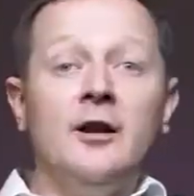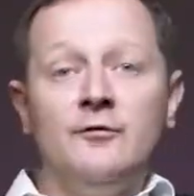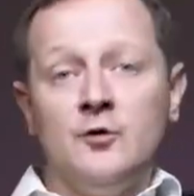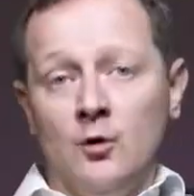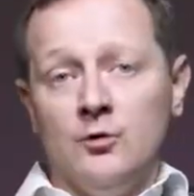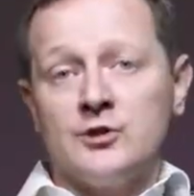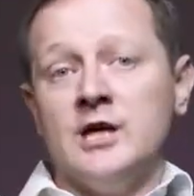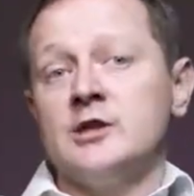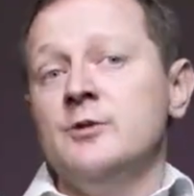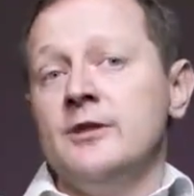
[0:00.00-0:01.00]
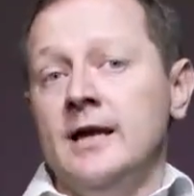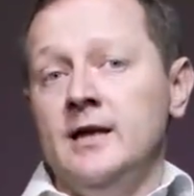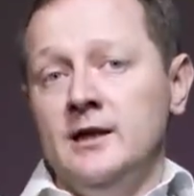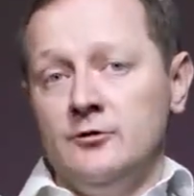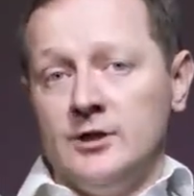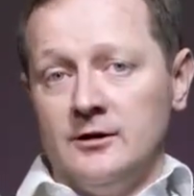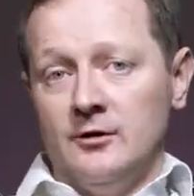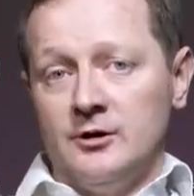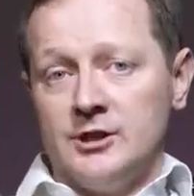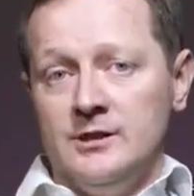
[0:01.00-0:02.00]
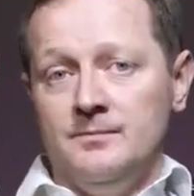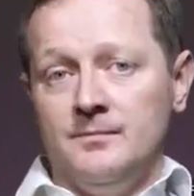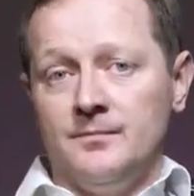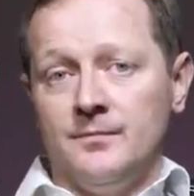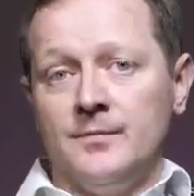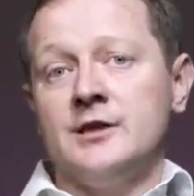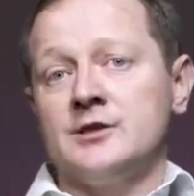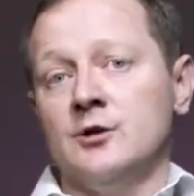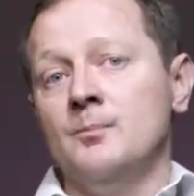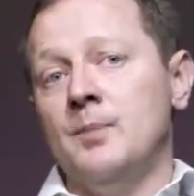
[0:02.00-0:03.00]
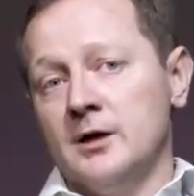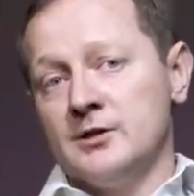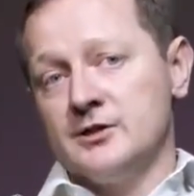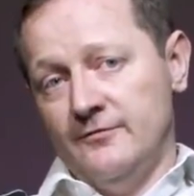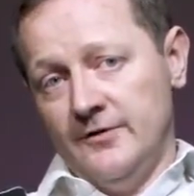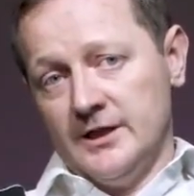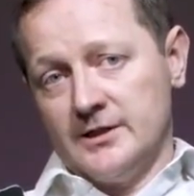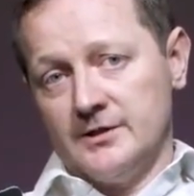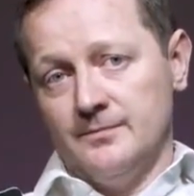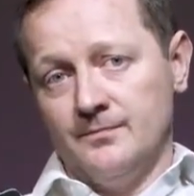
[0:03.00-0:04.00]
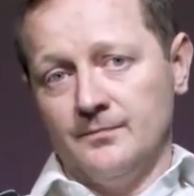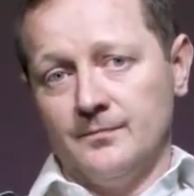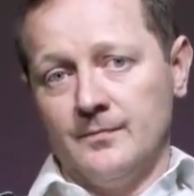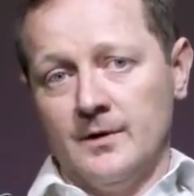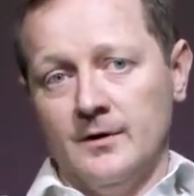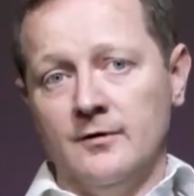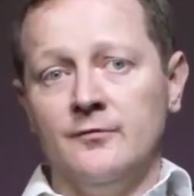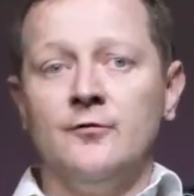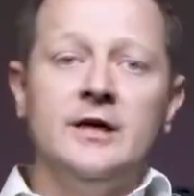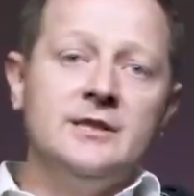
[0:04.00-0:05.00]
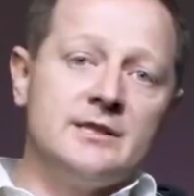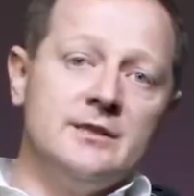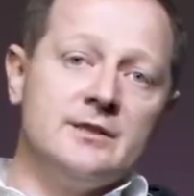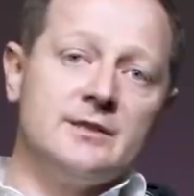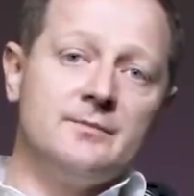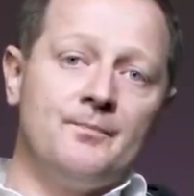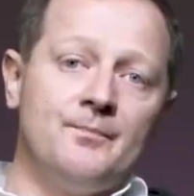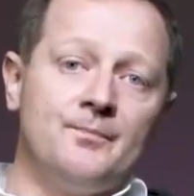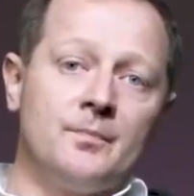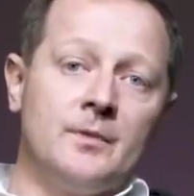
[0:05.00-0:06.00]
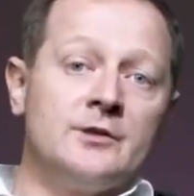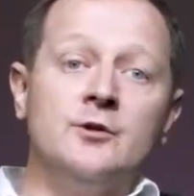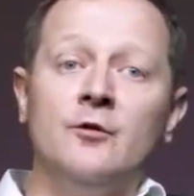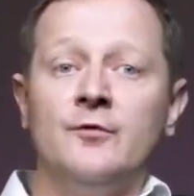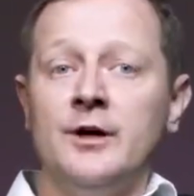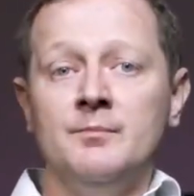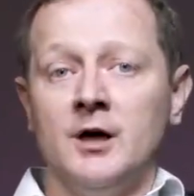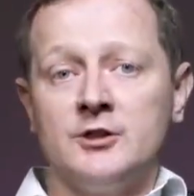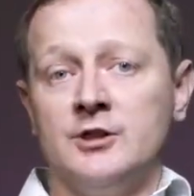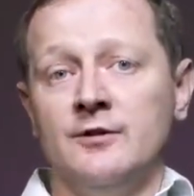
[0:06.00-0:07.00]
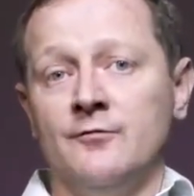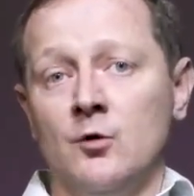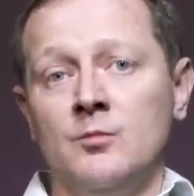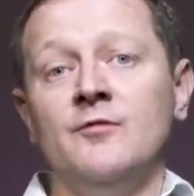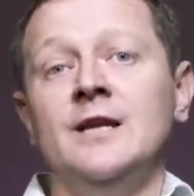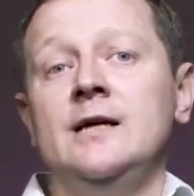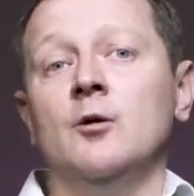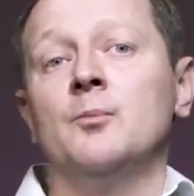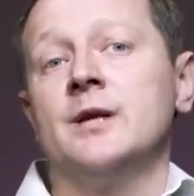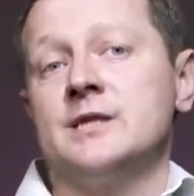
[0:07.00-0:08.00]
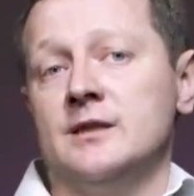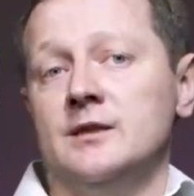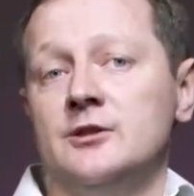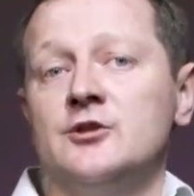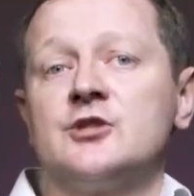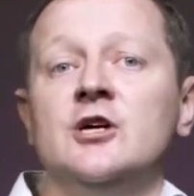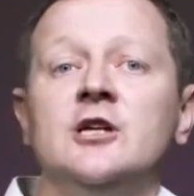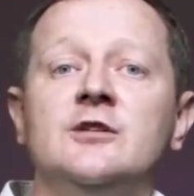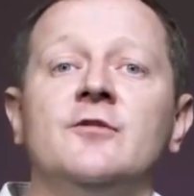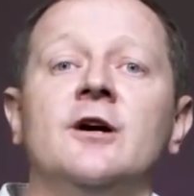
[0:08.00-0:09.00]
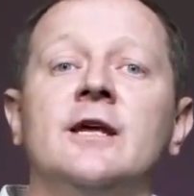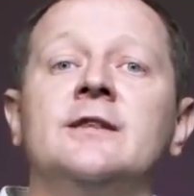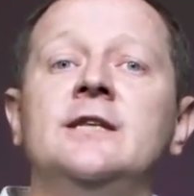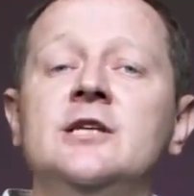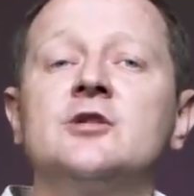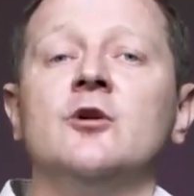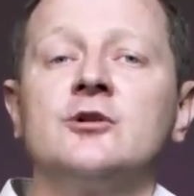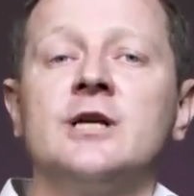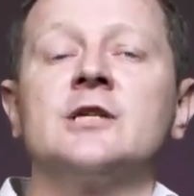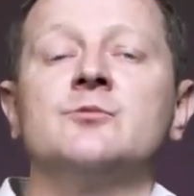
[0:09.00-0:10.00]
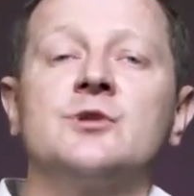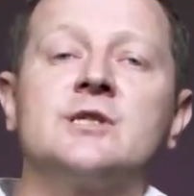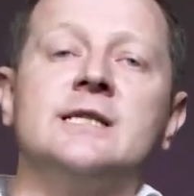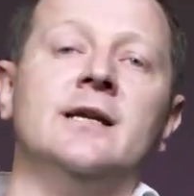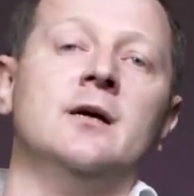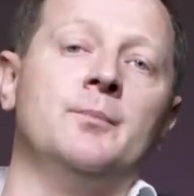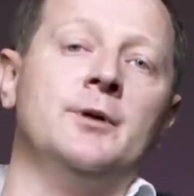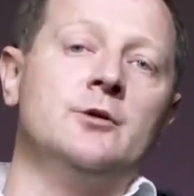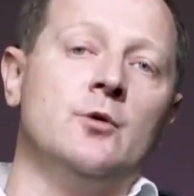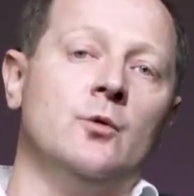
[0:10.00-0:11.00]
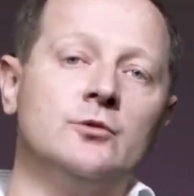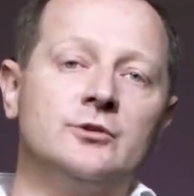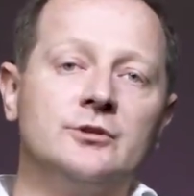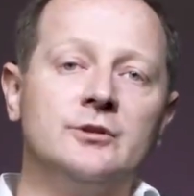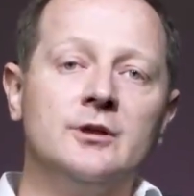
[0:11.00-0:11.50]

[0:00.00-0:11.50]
And of course, as with any new technology, there's still bugs to fix. For instance, there's not very much in the form of legal precedent to certify that these contracts will stand up in court.